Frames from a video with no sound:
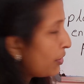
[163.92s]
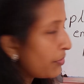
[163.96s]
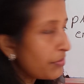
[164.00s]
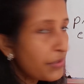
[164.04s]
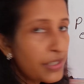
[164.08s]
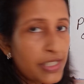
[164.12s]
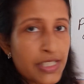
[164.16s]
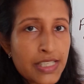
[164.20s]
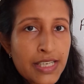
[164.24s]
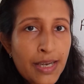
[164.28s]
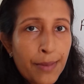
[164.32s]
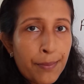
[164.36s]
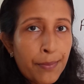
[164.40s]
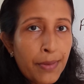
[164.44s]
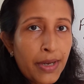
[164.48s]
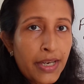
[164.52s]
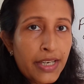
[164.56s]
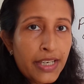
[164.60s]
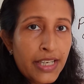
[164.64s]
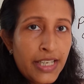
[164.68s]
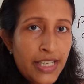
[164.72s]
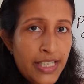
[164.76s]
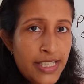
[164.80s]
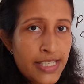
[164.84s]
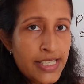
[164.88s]
this number
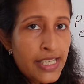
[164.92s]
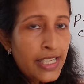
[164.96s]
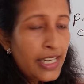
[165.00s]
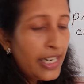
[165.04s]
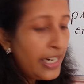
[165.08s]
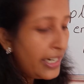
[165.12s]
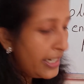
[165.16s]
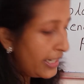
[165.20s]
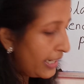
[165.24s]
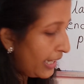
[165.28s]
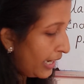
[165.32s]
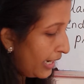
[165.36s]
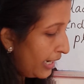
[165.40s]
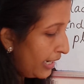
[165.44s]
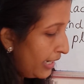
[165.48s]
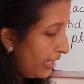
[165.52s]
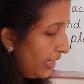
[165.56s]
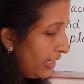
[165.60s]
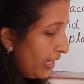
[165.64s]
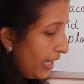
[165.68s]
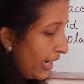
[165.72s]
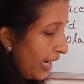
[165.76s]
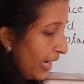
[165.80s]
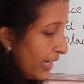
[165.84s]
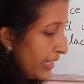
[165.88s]
is
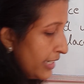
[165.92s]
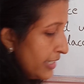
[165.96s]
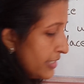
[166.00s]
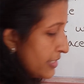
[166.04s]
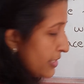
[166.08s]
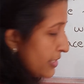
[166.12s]
9 and its